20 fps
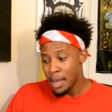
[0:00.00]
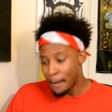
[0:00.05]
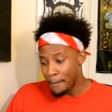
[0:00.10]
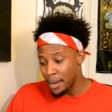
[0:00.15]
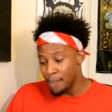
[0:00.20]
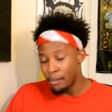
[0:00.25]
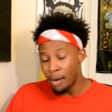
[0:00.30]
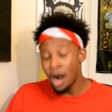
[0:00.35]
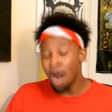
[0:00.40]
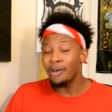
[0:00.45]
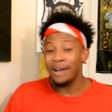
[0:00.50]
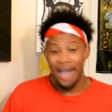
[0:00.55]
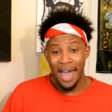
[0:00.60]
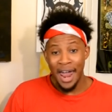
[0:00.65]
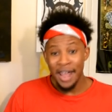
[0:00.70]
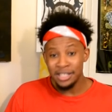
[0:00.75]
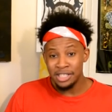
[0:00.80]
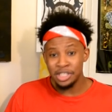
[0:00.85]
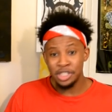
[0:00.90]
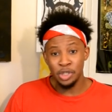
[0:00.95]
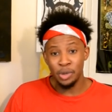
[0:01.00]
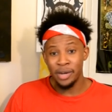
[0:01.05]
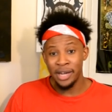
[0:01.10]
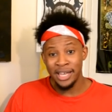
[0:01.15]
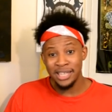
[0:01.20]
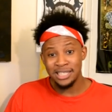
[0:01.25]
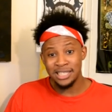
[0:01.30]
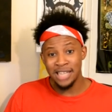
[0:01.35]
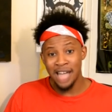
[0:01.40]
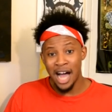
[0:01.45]
I mean, Mario Ass is doing
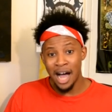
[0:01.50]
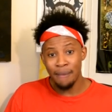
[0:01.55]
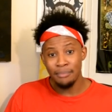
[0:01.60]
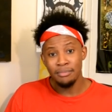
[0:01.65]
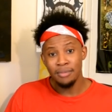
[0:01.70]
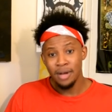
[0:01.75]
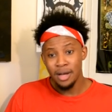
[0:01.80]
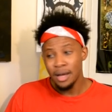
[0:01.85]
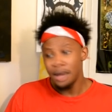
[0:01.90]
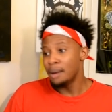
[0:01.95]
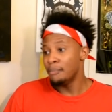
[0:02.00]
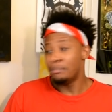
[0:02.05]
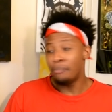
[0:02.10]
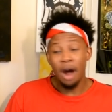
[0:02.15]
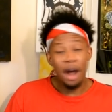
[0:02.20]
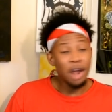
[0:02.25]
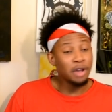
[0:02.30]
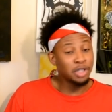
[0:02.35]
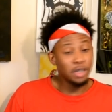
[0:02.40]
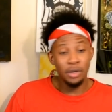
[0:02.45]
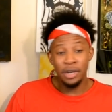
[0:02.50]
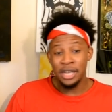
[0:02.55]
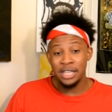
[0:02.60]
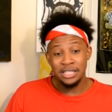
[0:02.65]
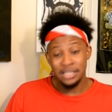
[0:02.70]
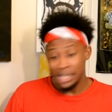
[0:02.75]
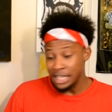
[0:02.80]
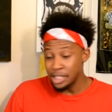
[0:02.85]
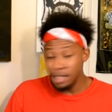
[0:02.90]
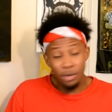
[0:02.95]
his job. Mario's doing
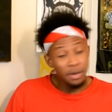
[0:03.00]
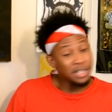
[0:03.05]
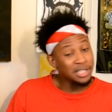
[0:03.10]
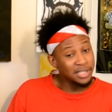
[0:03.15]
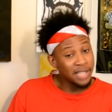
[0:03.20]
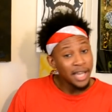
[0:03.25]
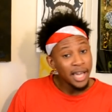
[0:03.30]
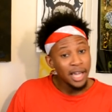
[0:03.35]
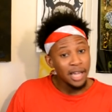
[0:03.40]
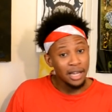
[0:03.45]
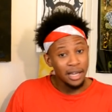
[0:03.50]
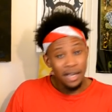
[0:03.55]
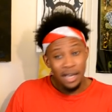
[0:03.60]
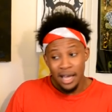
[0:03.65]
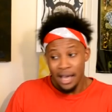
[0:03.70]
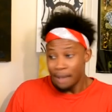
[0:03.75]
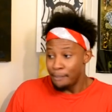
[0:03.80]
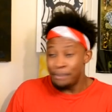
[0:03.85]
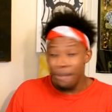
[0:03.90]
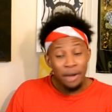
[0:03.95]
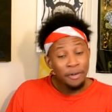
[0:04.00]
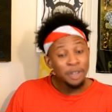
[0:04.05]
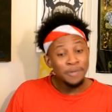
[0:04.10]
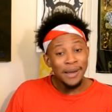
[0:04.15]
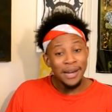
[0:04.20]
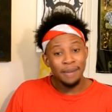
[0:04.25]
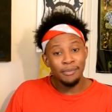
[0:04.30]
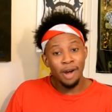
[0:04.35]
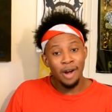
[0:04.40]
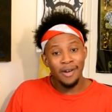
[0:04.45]
his, he's doing his thing. Big
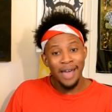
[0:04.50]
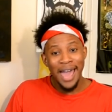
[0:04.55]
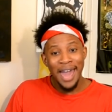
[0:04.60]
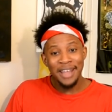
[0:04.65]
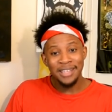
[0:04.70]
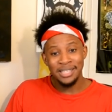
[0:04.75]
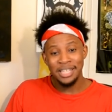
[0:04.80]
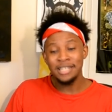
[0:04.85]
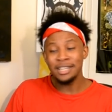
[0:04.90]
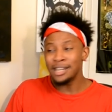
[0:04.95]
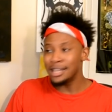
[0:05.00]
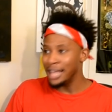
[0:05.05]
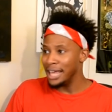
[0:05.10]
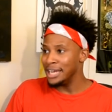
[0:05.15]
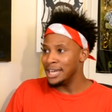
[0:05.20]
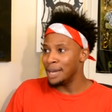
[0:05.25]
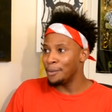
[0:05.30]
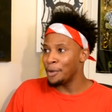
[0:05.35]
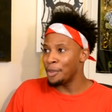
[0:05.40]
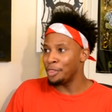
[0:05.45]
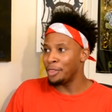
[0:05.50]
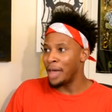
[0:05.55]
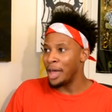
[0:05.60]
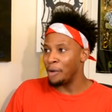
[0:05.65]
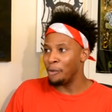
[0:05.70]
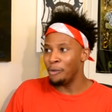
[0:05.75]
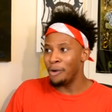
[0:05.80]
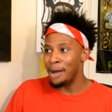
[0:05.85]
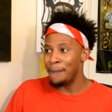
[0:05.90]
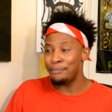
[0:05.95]
respect to Mario Addison. He's going to end up with
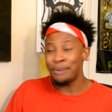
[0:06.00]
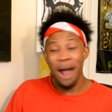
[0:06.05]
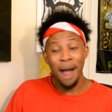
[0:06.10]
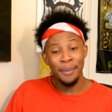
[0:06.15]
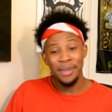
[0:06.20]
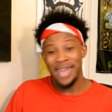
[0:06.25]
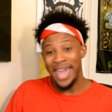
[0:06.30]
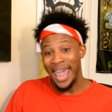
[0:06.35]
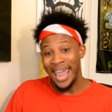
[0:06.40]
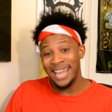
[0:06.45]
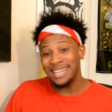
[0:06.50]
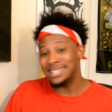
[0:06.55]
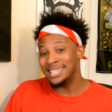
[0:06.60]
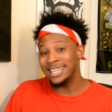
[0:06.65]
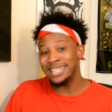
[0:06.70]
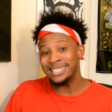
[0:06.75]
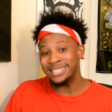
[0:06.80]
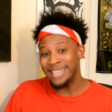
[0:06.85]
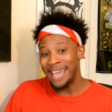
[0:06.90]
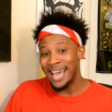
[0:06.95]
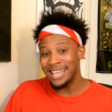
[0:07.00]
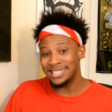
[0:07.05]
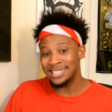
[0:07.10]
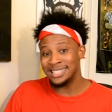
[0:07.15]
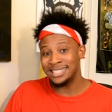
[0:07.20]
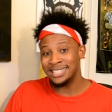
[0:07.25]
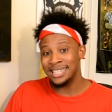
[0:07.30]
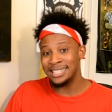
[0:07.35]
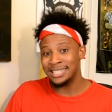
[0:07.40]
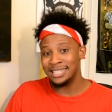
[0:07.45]
like what? Probably 18 sacks
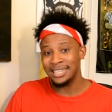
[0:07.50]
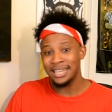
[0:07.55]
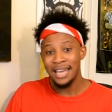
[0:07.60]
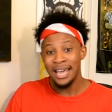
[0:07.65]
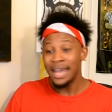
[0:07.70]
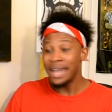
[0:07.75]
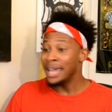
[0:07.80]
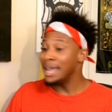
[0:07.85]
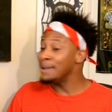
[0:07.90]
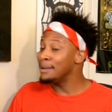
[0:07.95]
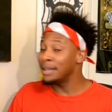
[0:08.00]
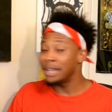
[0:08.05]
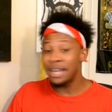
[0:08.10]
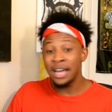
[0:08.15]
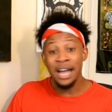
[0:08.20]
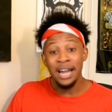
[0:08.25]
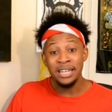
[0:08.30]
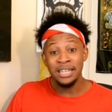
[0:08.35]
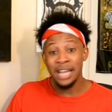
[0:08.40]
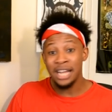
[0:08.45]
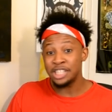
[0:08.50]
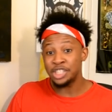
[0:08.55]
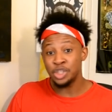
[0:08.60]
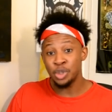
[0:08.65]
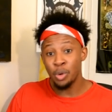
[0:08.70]
this season. He could touch